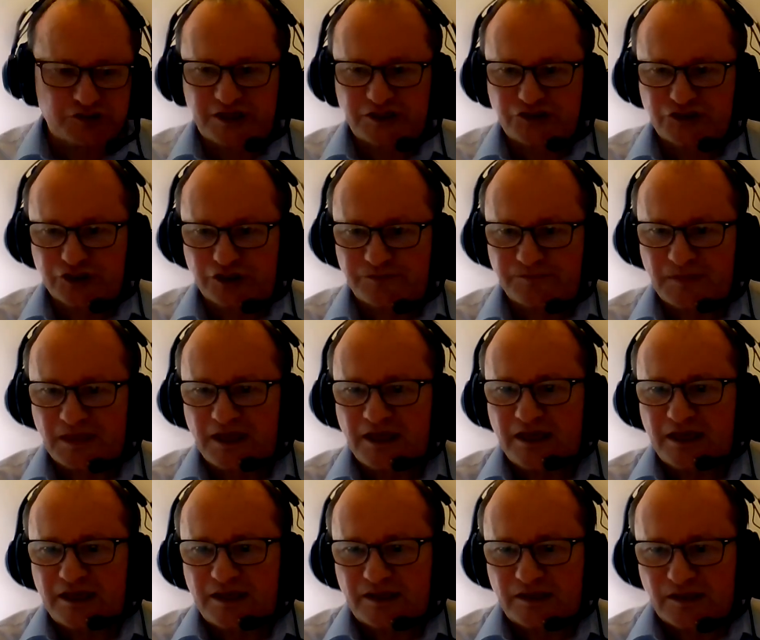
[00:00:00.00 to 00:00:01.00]
nature,
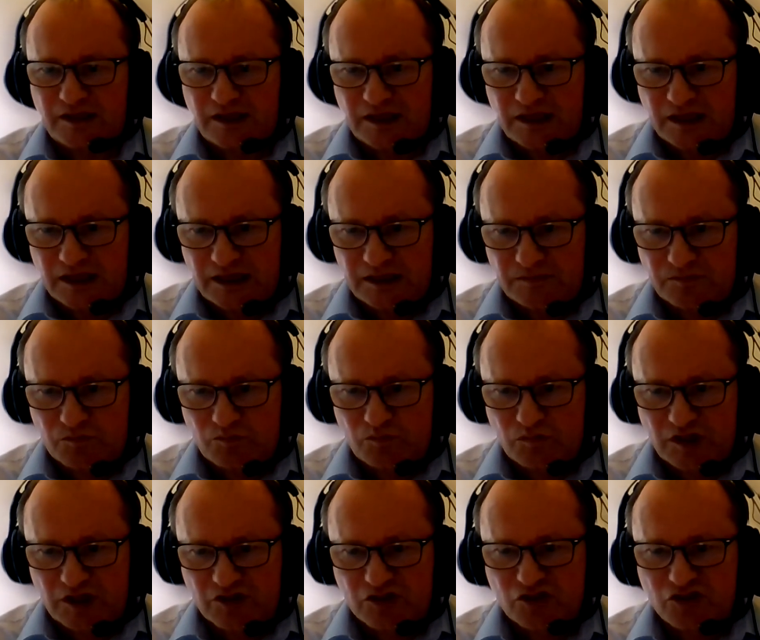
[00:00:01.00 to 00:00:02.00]

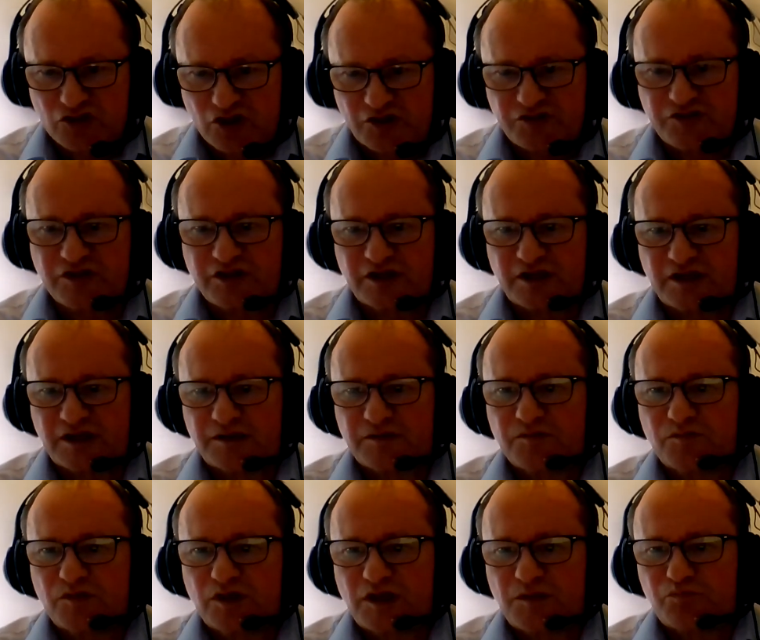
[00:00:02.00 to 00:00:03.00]
there's nothing in it
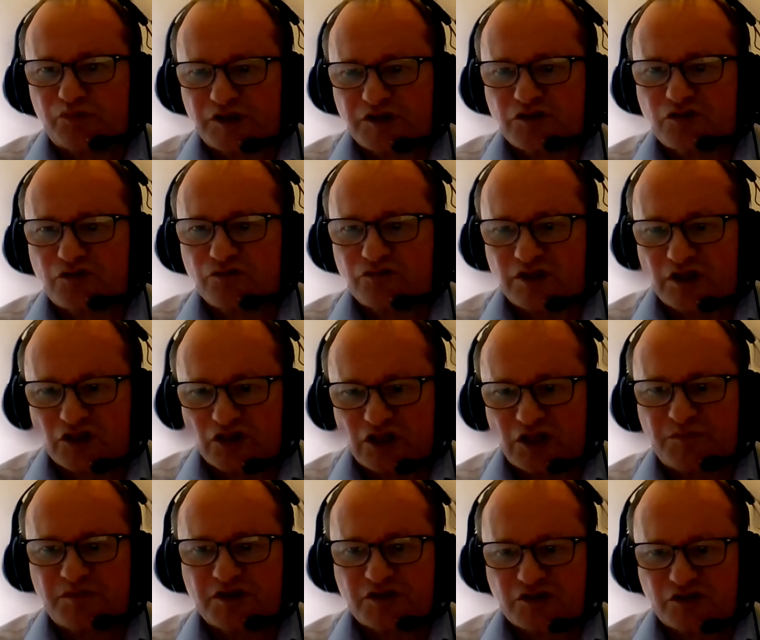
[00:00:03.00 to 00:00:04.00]
in Prince2 that
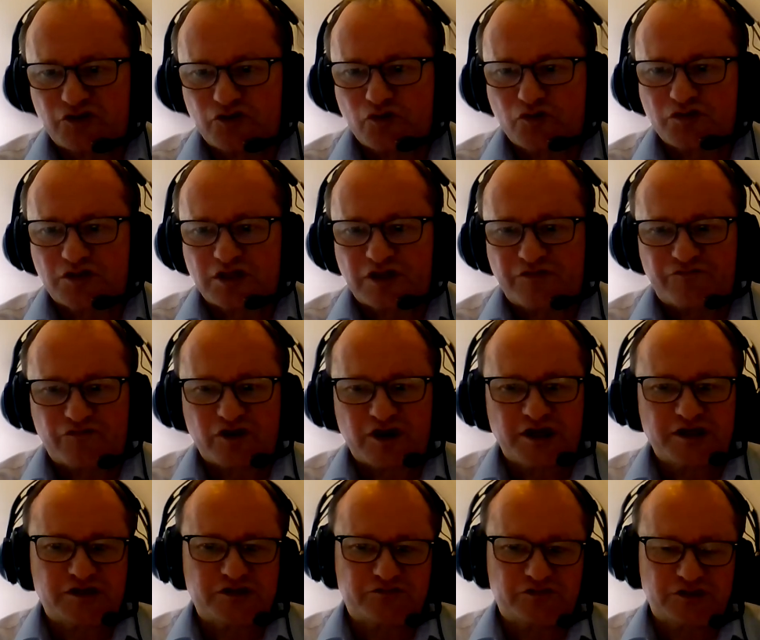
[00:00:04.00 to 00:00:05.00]
limits using a
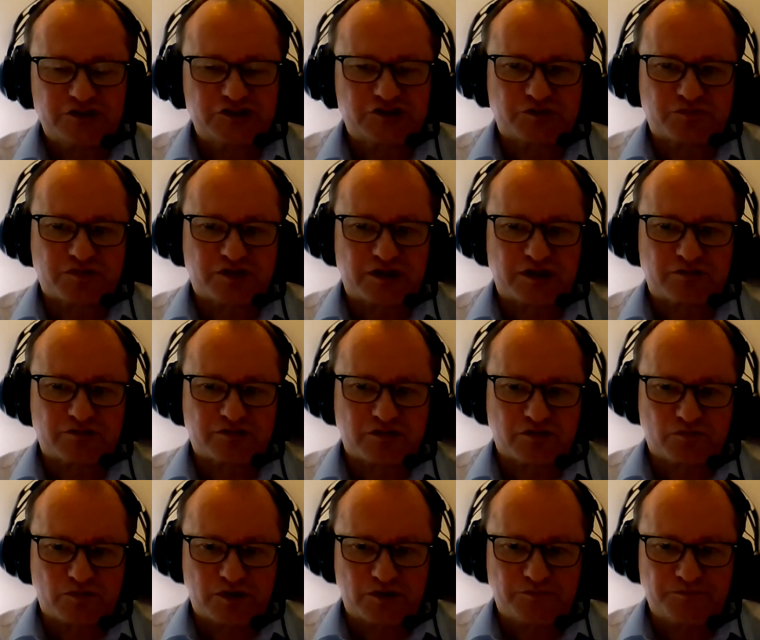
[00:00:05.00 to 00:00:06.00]
variety of leadership styles
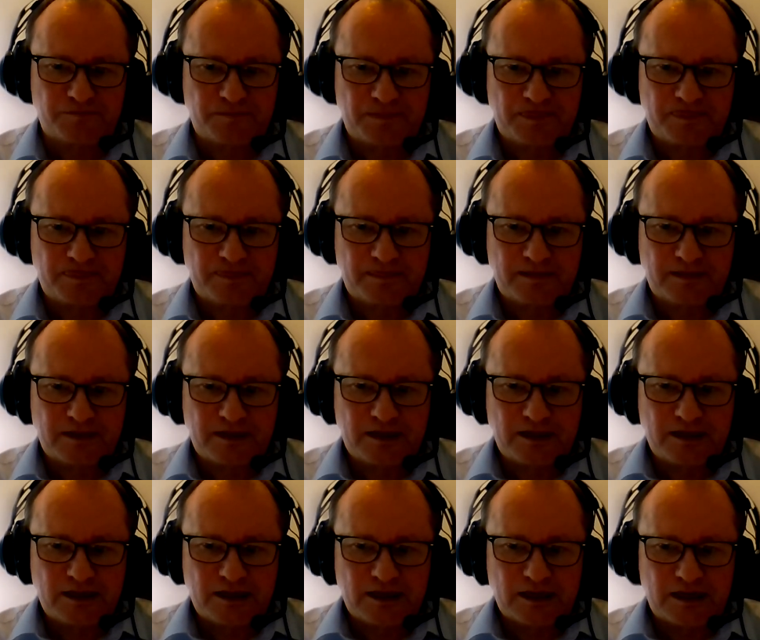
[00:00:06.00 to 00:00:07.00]
as well.
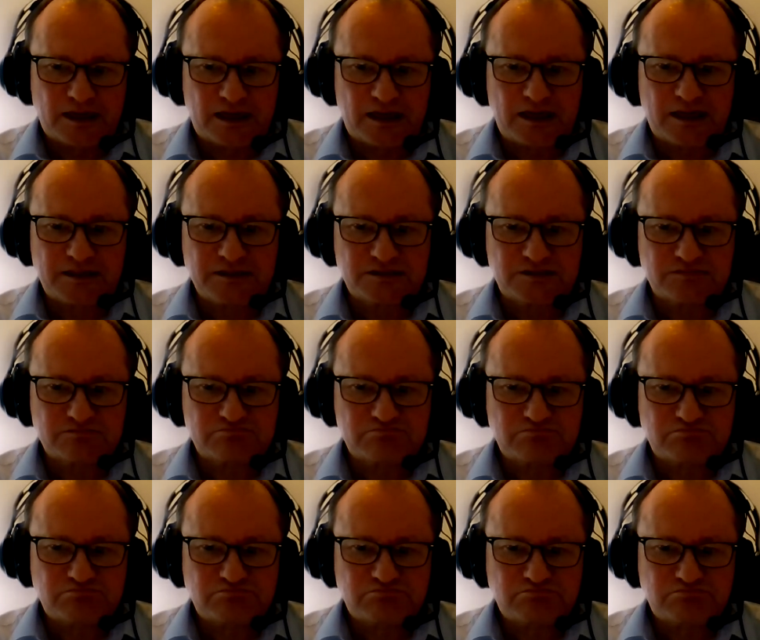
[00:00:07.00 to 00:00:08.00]
And
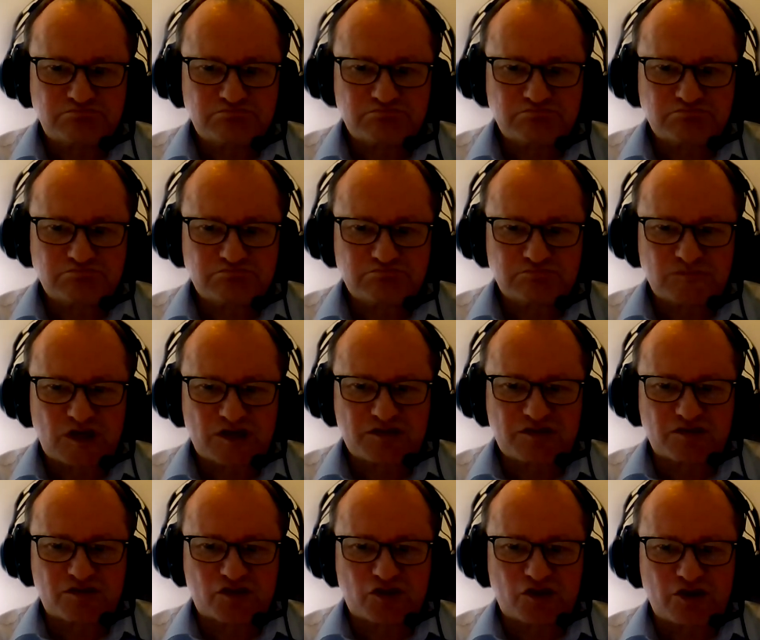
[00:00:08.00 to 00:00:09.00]
as
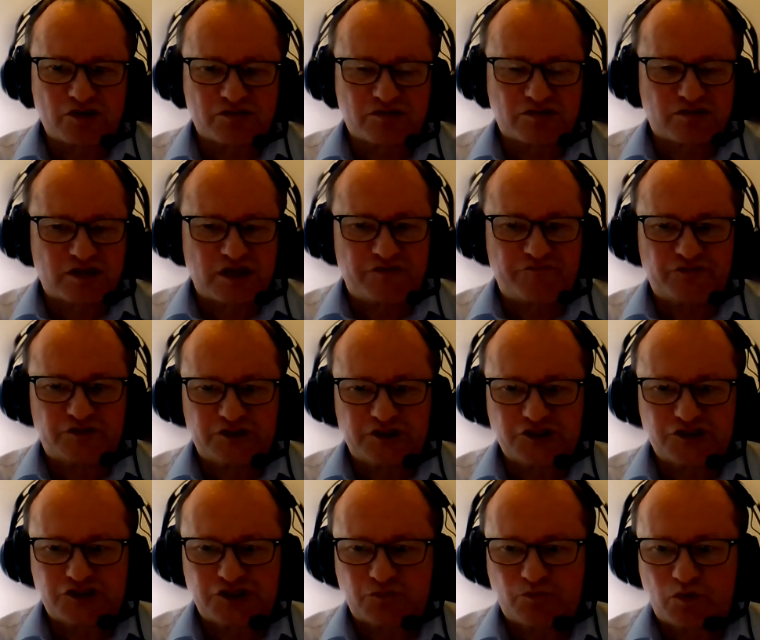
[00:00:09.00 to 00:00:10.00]
discussed, servant
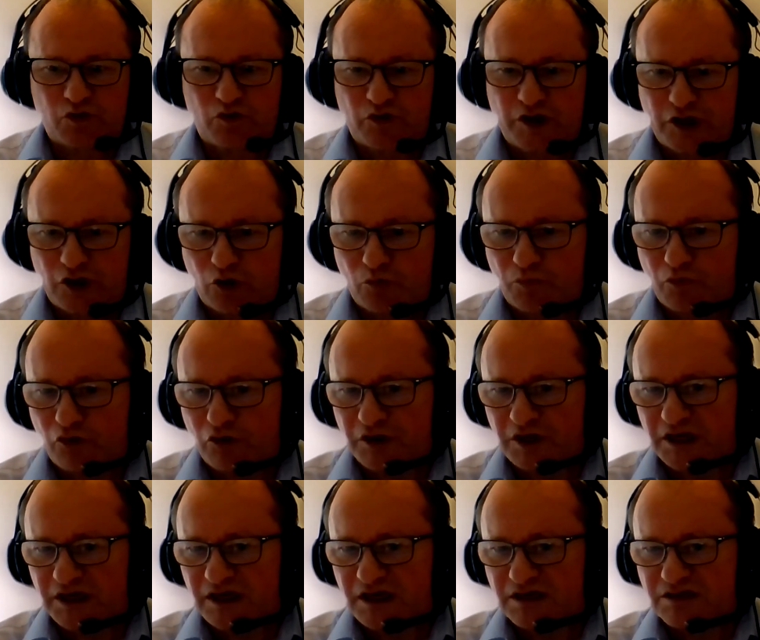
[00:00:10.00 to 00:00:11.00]
leadership will help
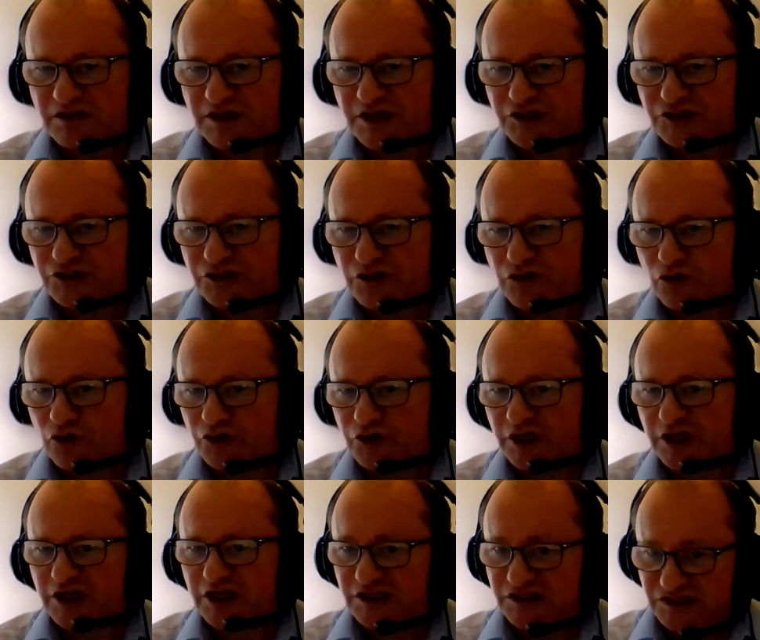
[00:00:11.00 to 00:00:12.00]
organizations on
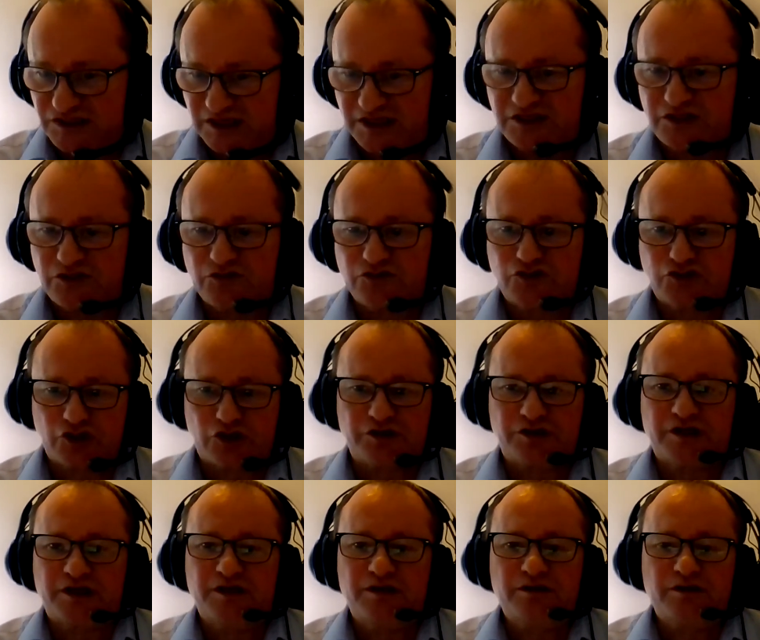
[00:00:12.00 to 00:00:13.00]
their continued
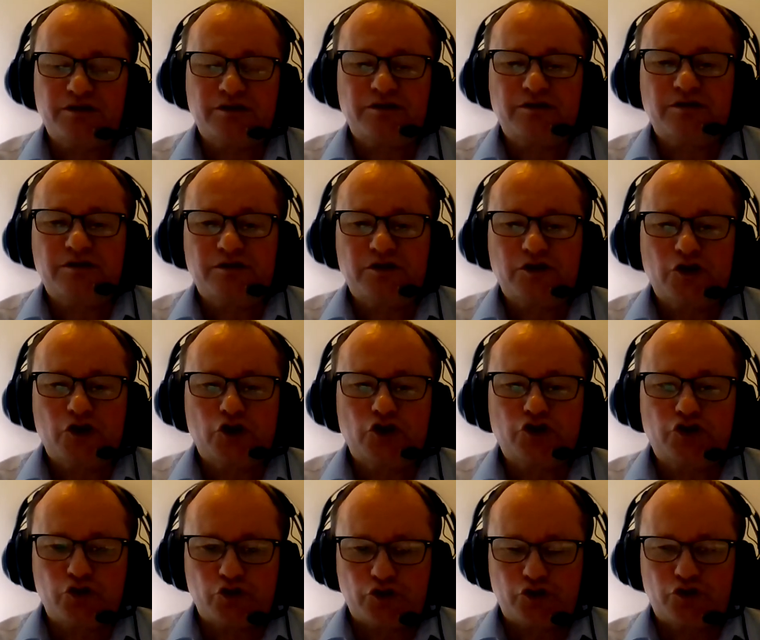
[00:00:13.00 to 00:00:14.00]
journey
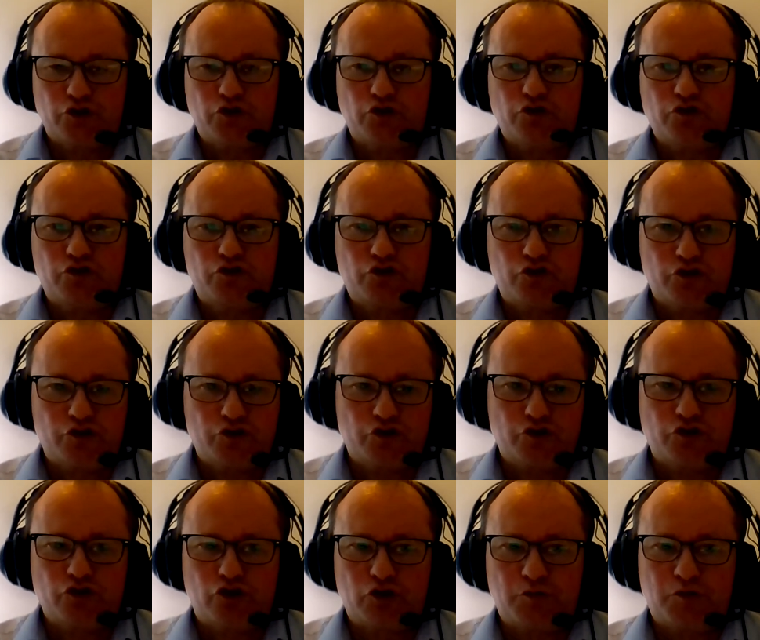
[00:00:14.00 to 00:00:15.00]
to a
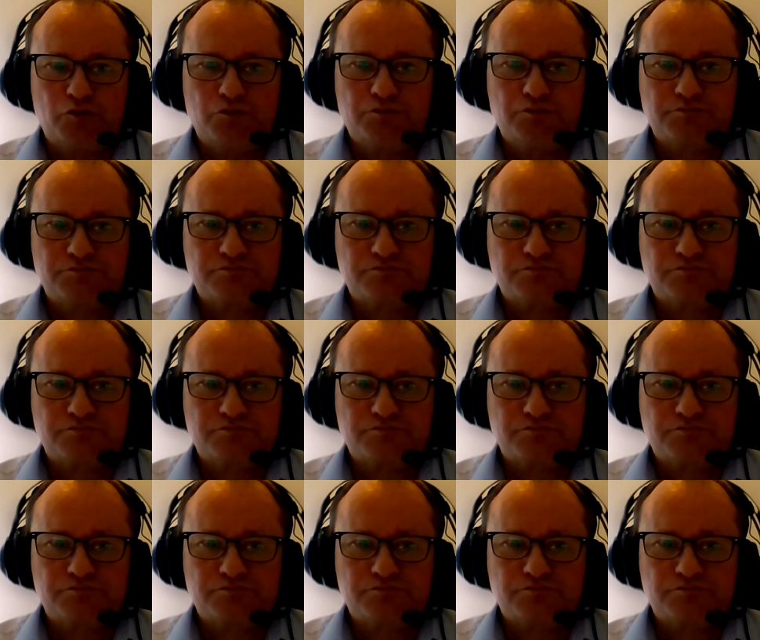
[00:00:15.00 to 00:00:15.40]
new normal.